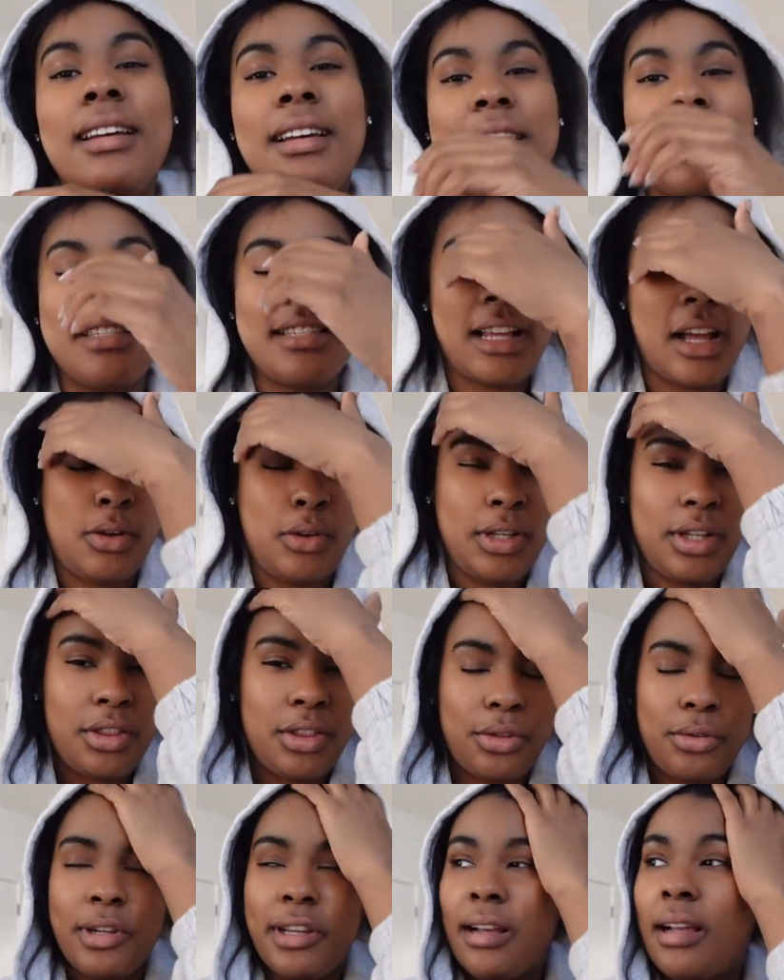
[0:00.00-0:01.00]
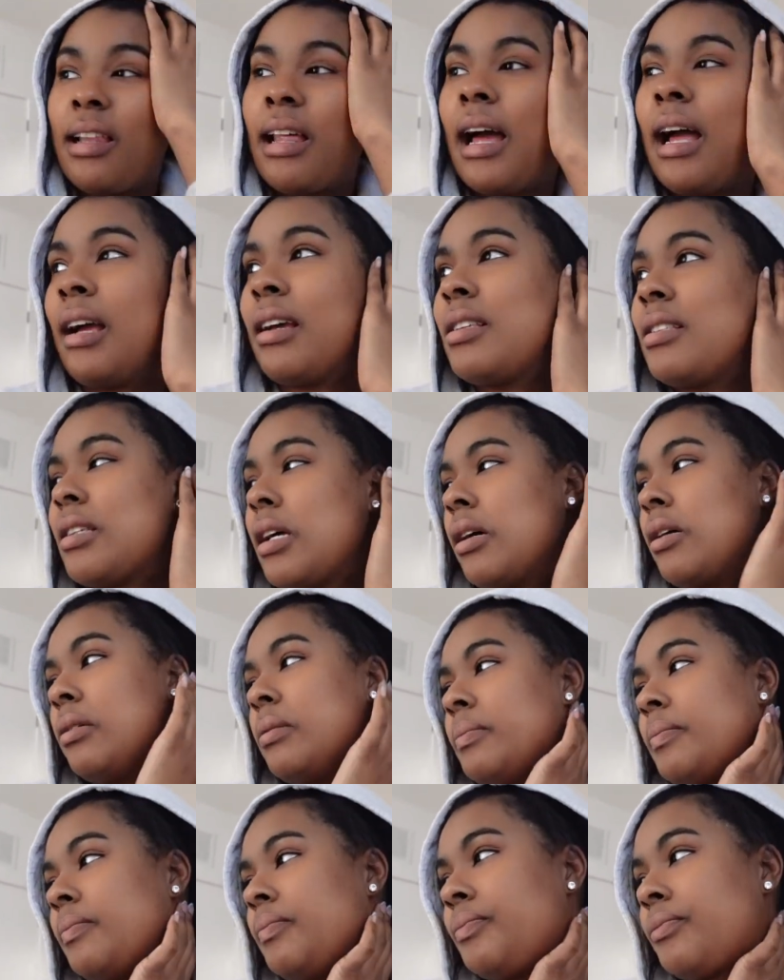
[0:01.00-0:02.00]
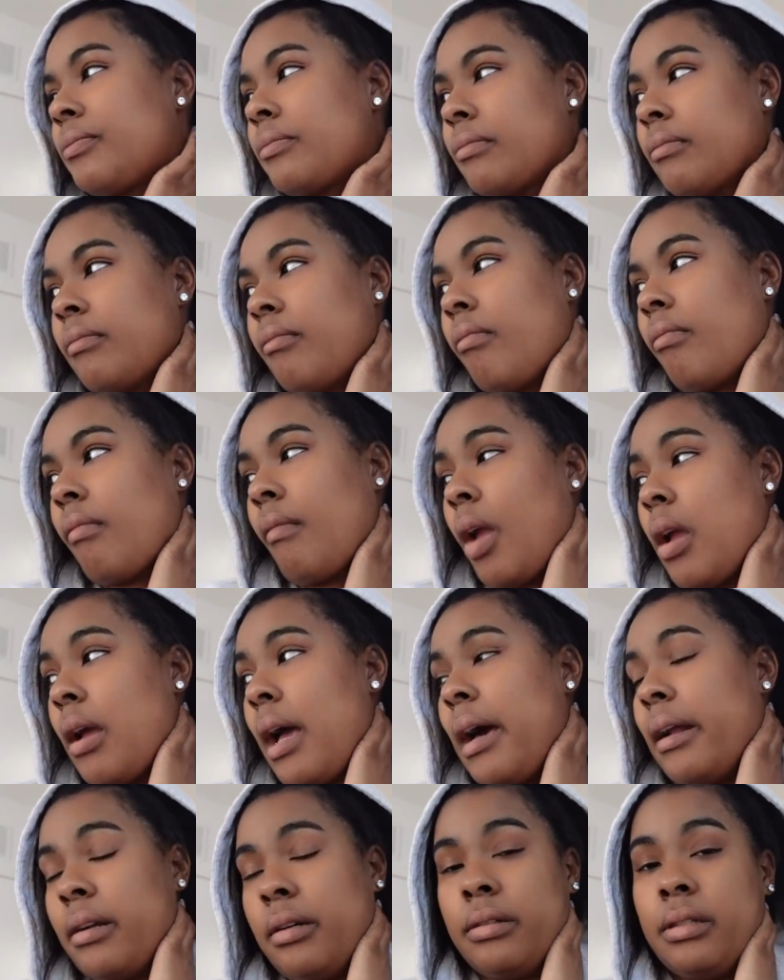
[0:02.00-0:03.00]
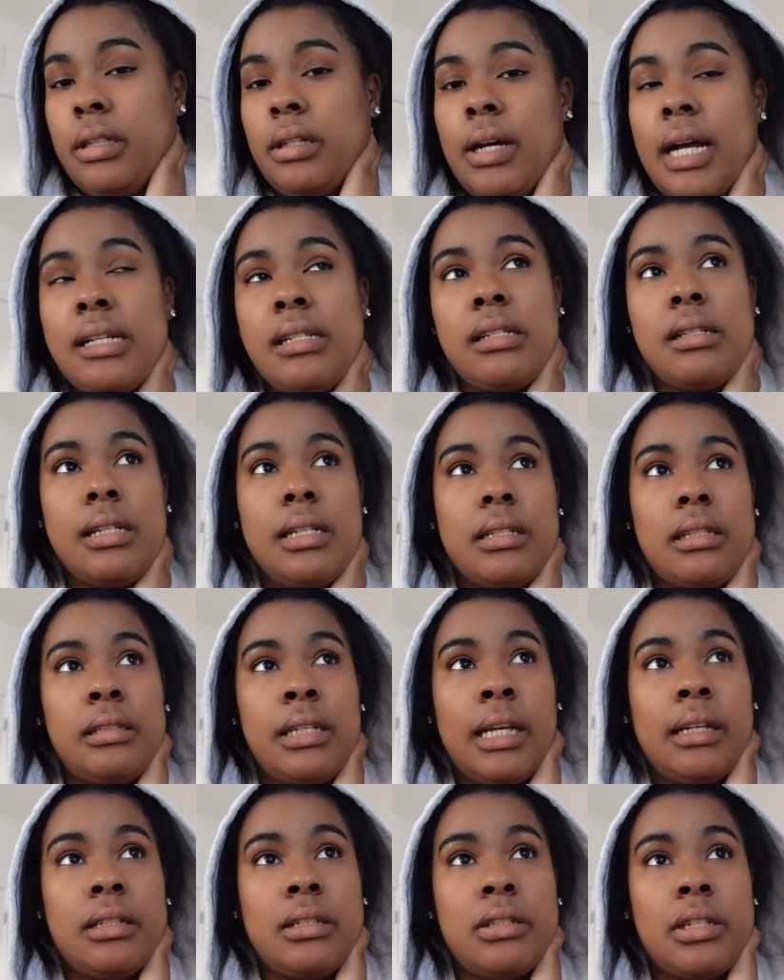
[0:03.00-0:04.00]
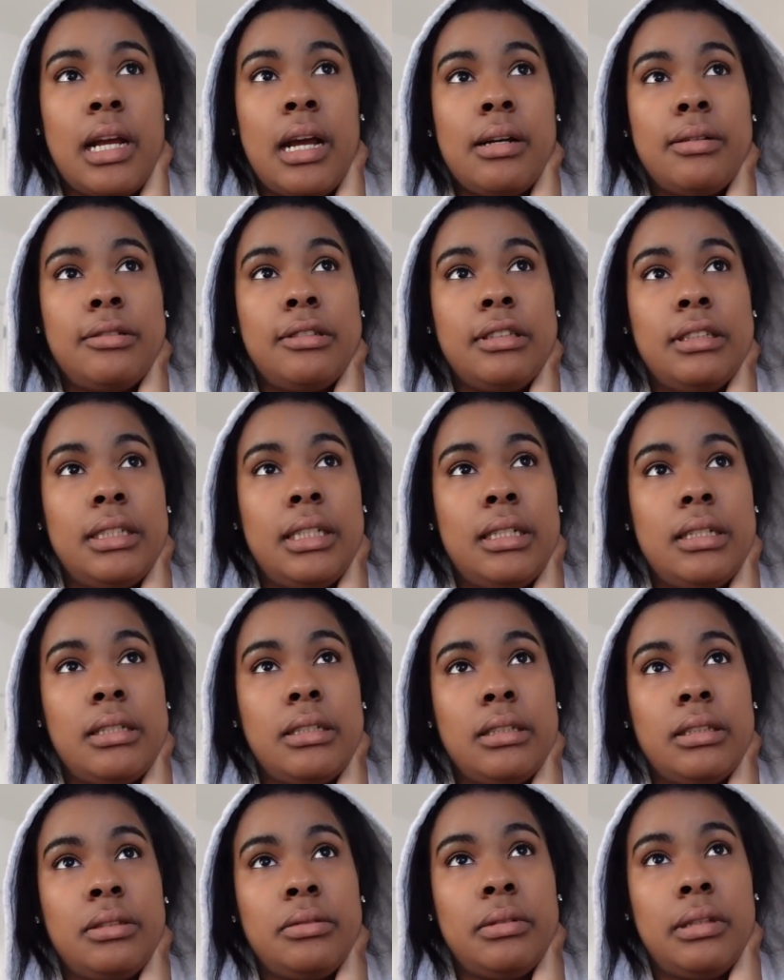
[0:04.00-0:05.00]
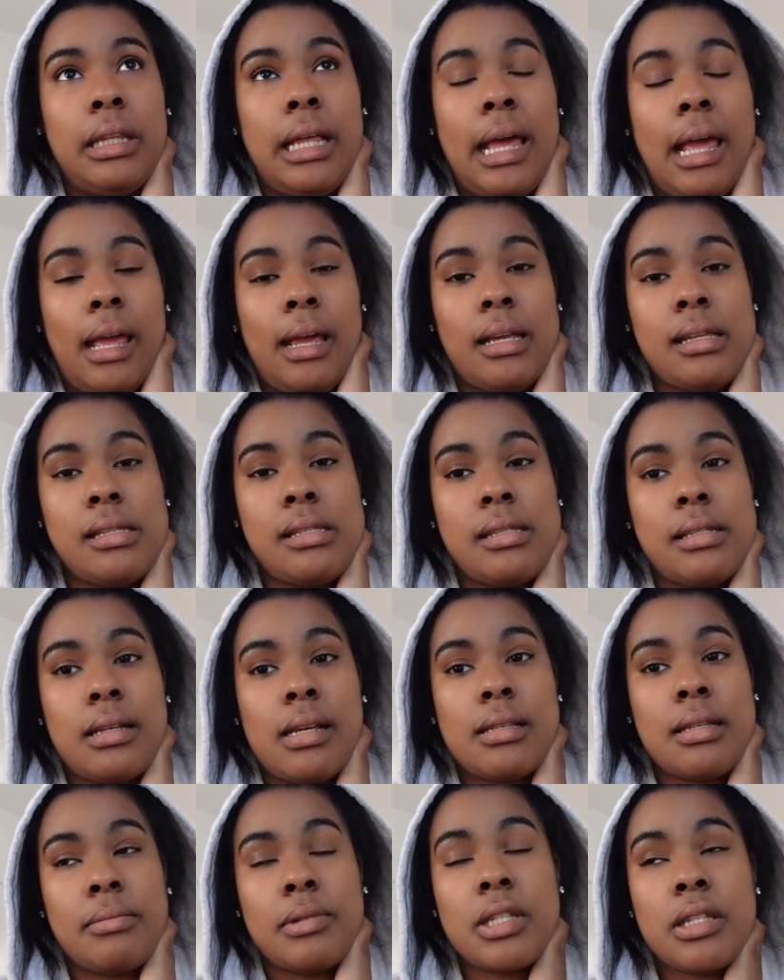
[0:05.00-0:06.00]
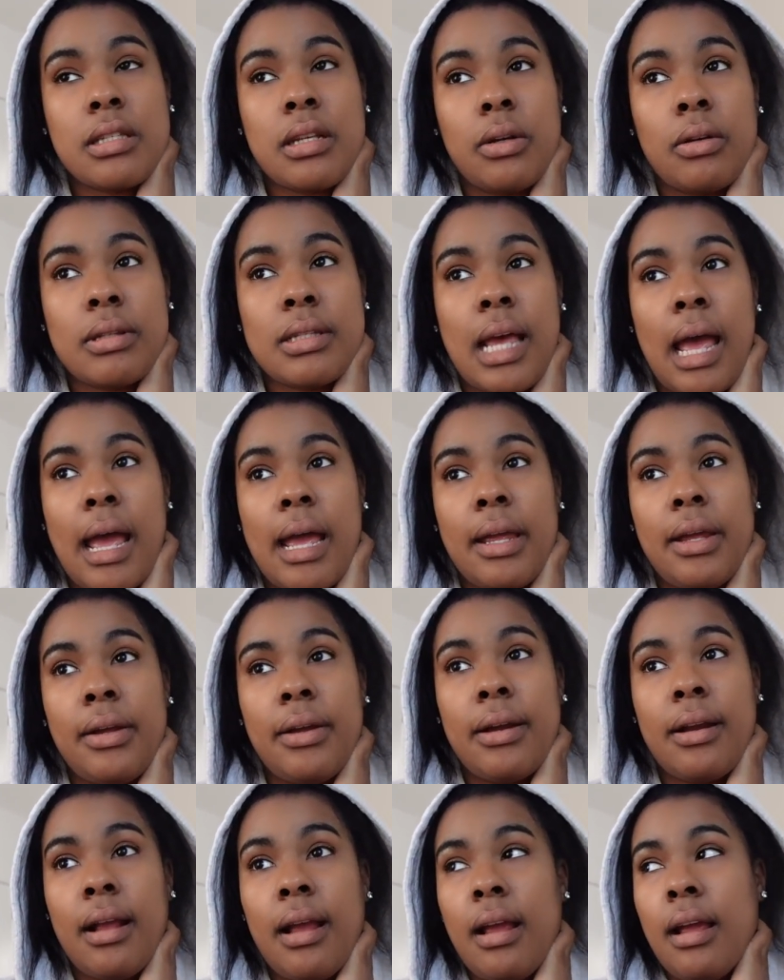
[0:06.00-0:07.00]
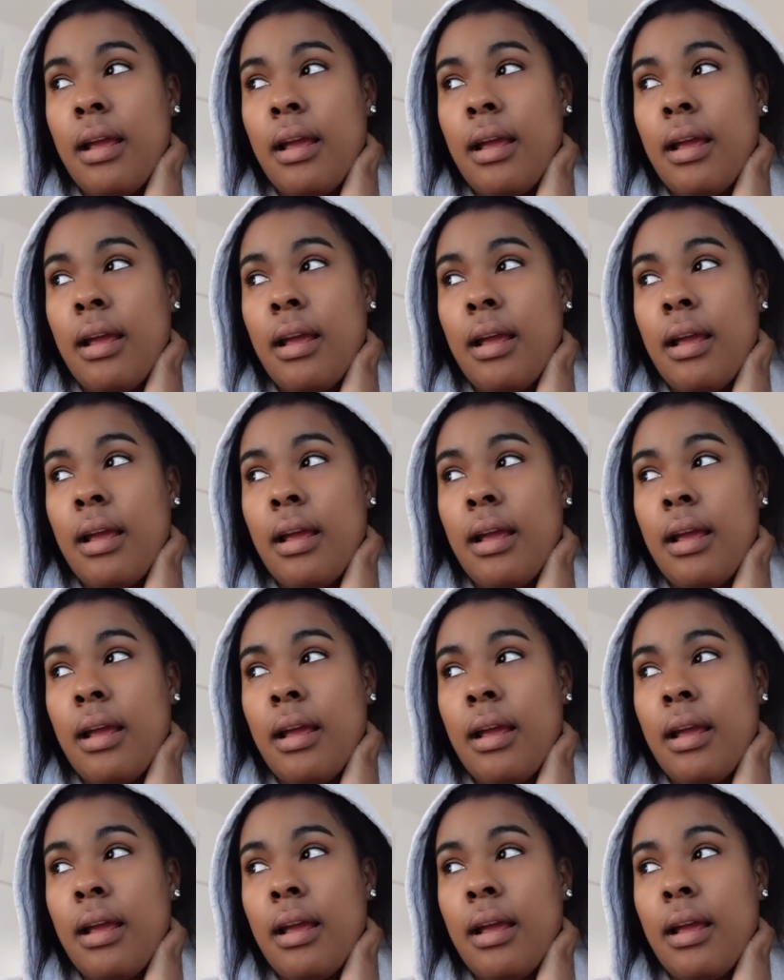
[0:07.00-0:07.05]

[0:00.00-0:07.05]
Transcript: It's only 3 o'clock, so I don't know. I just need to take a shower and just relax, because I'm so tired.